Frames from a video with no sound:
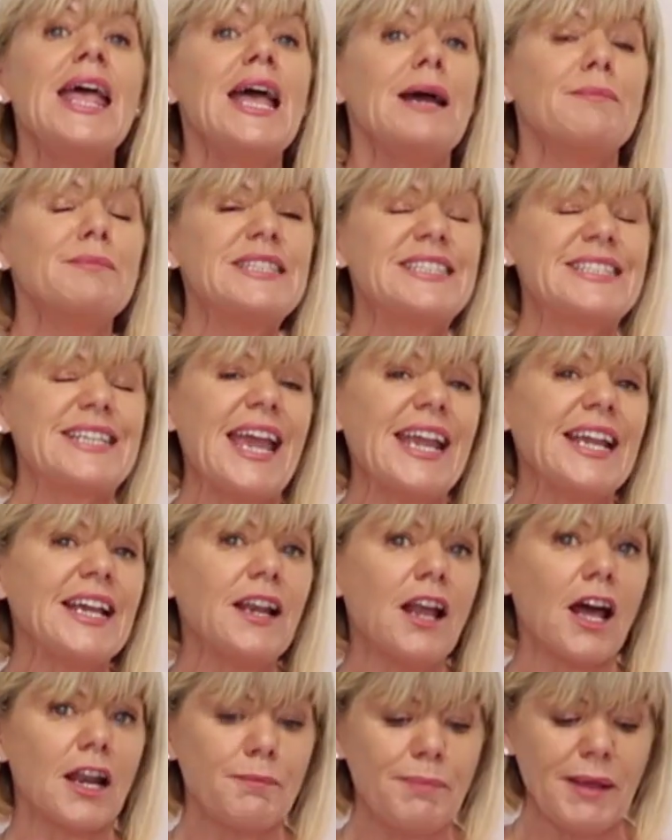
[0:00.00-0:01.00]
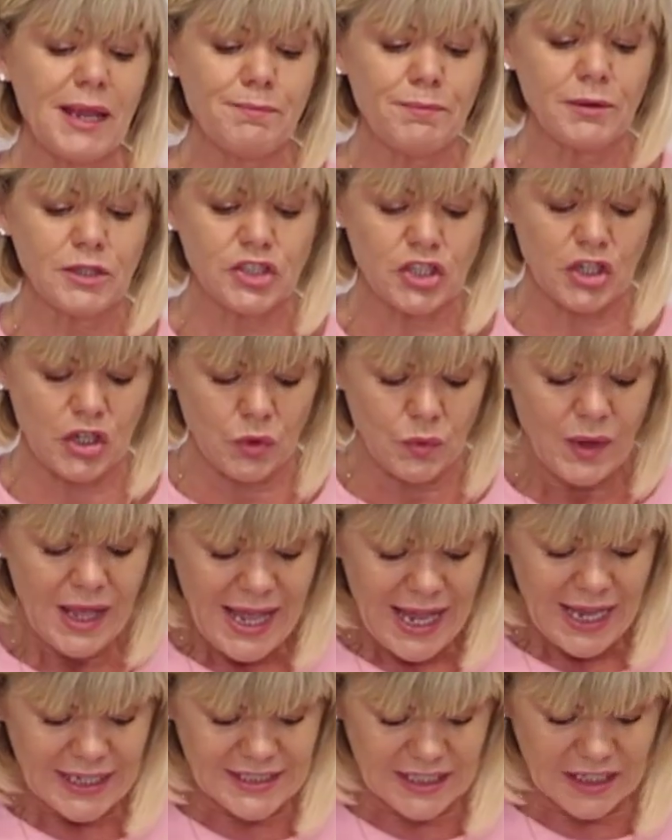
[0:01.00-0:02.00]
A mistake a lot of people do
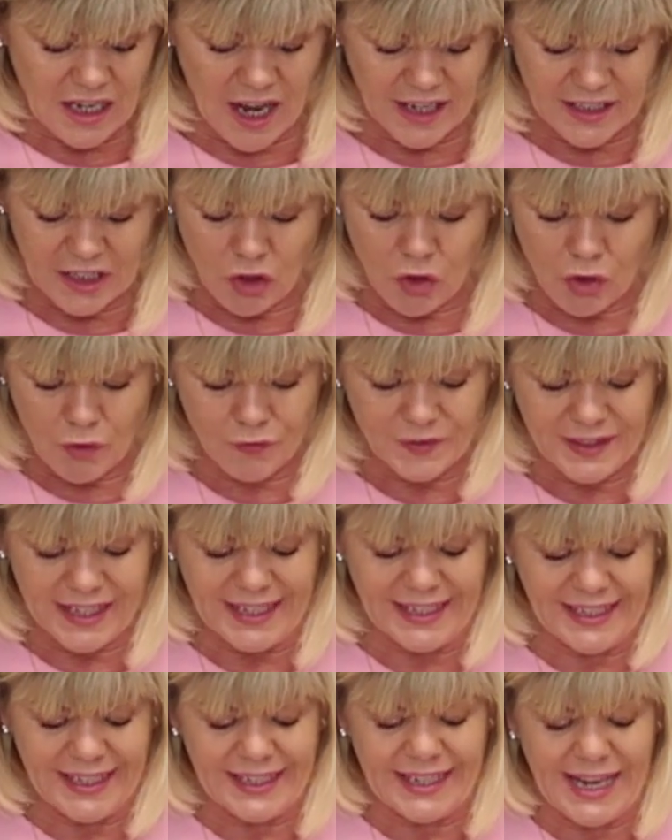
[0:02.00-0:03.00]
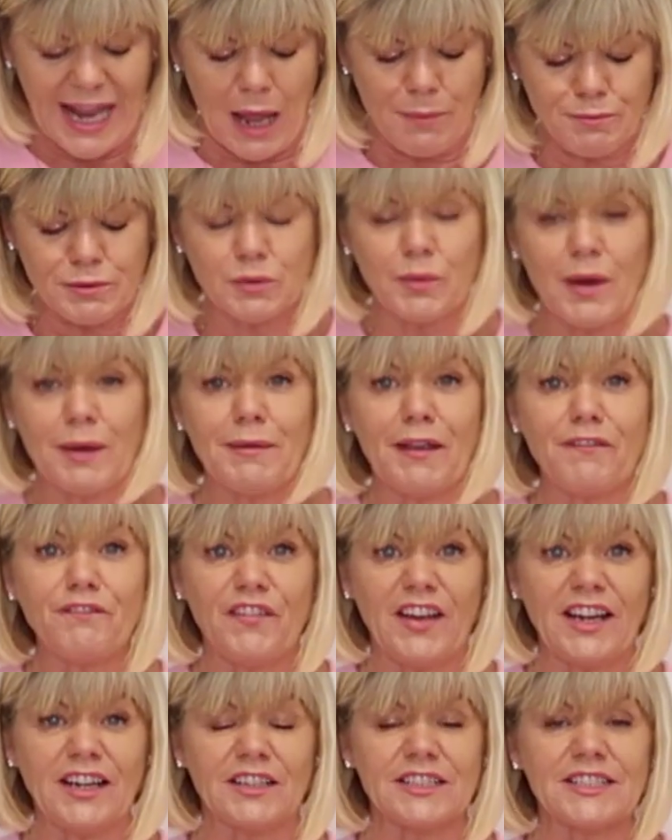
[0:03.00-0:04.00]
is to kind of look for the little gaps where my
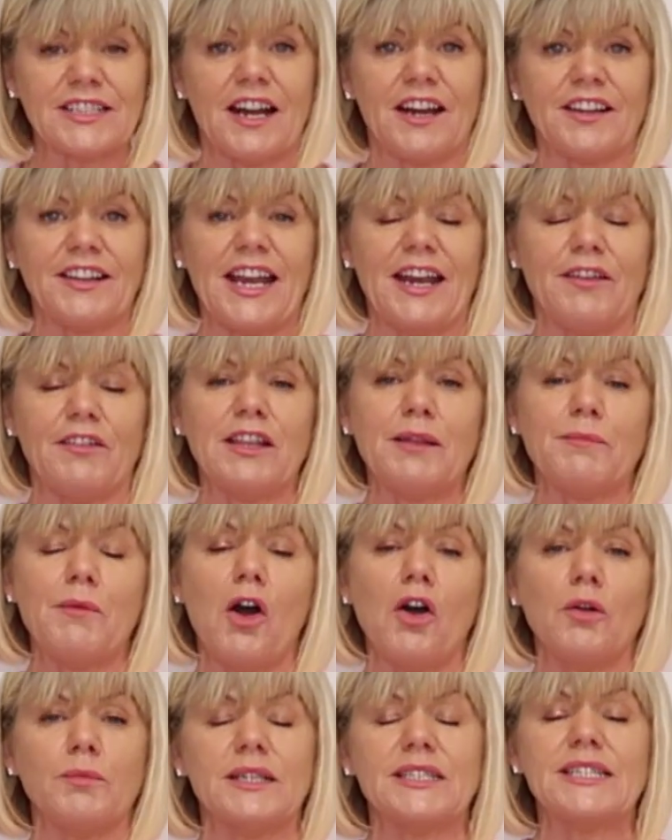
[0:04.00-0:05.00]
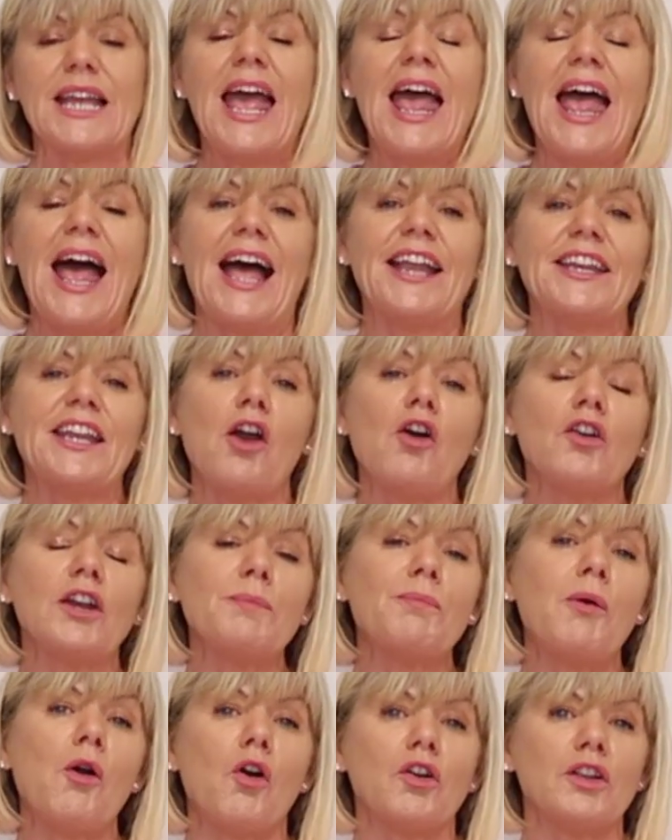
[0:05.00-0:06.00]
fingers are there at the moment, and they
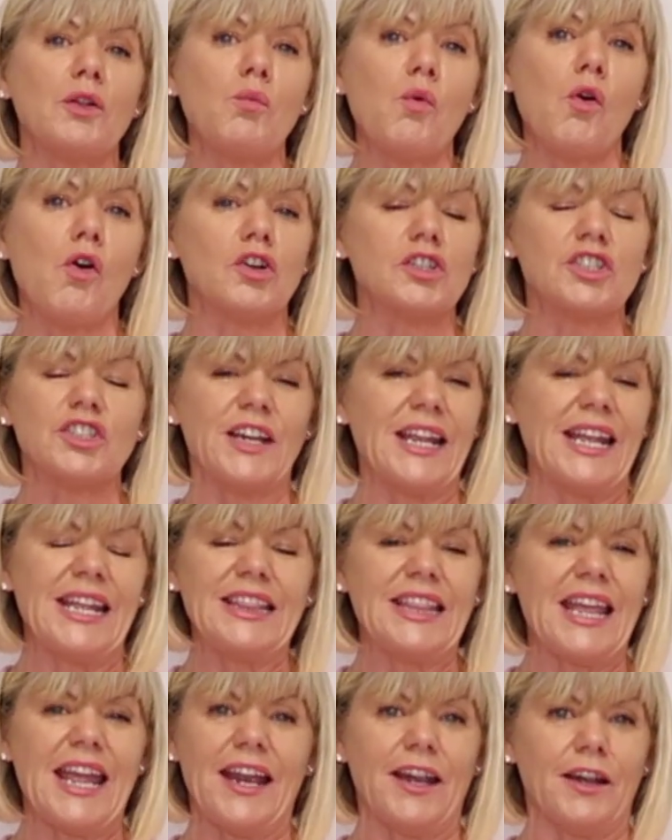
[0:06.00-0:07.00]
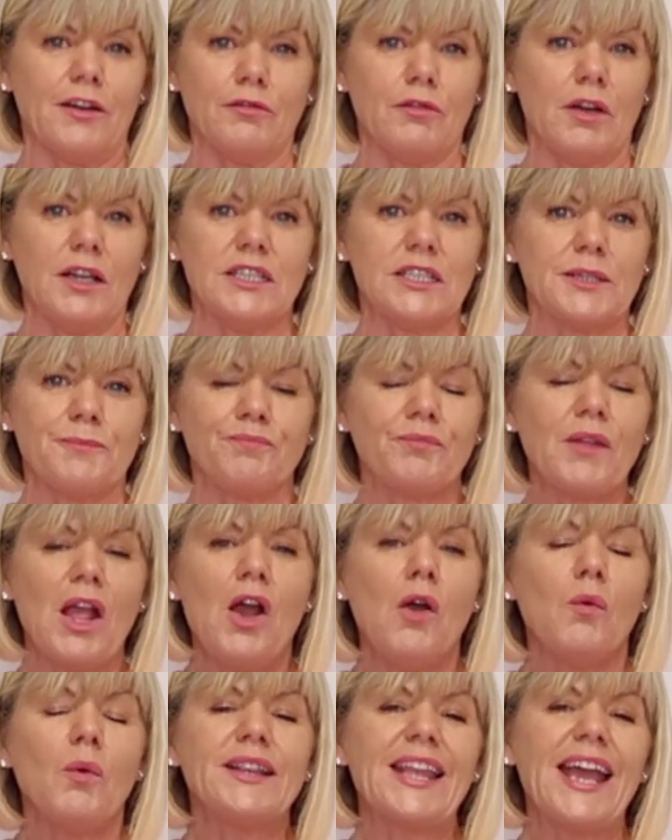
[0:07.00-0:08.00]
only pour the water in there, right?
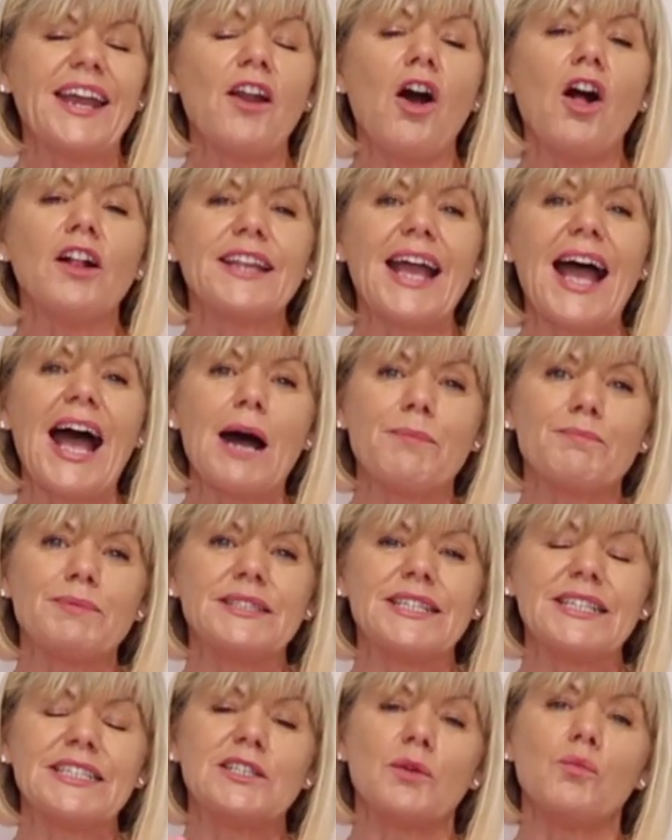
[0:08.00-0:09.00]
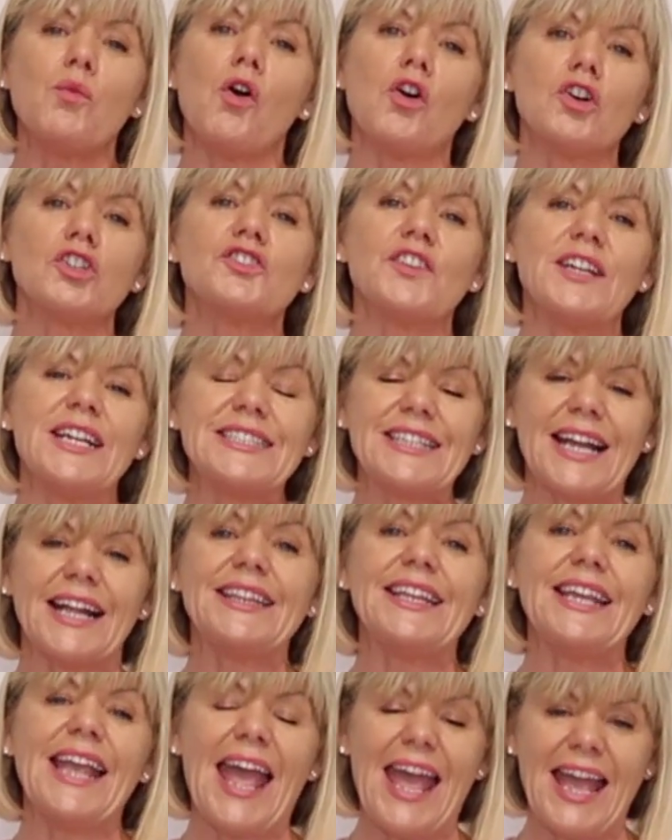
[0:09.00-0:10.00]
Well, then all that happens is the water is
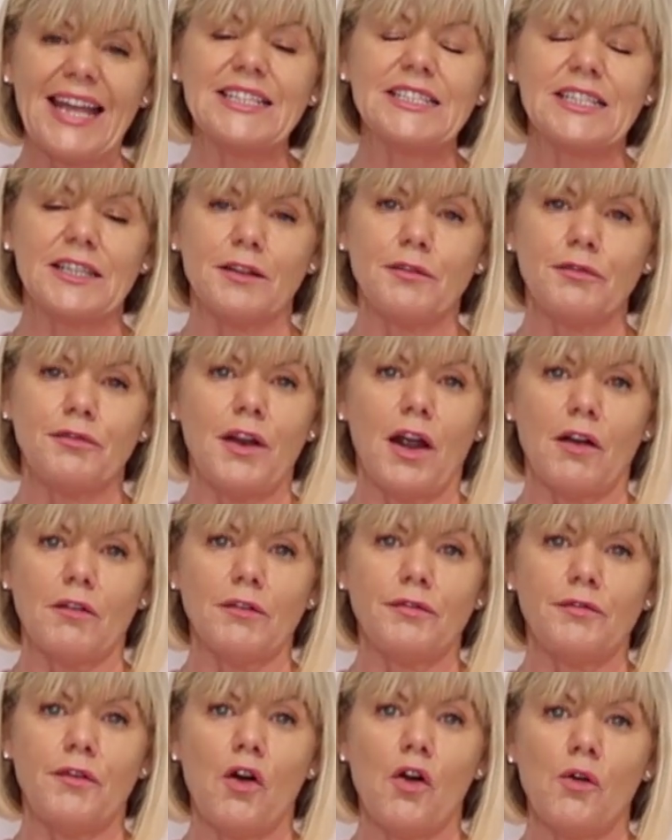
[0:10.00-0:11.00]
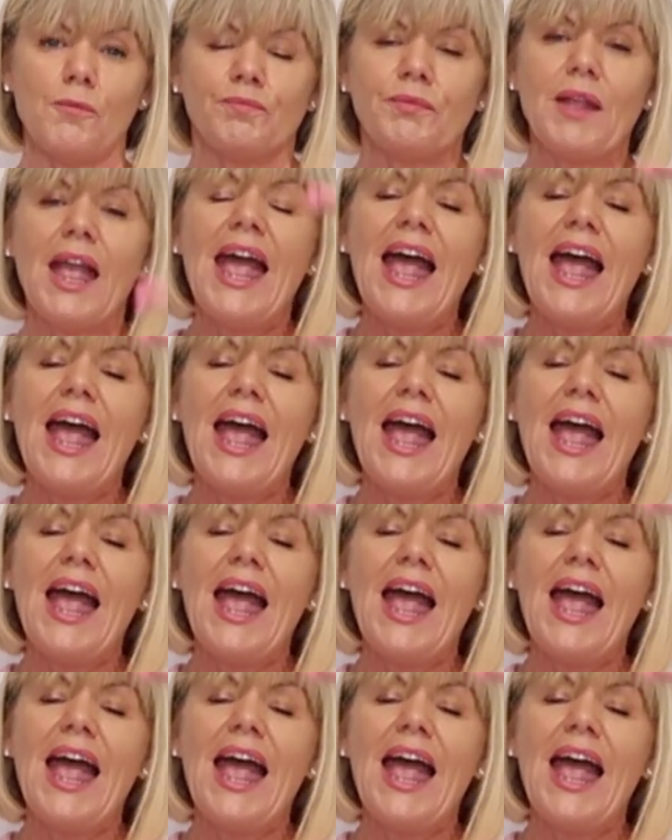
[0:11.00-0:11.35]
at the end of the floral foam,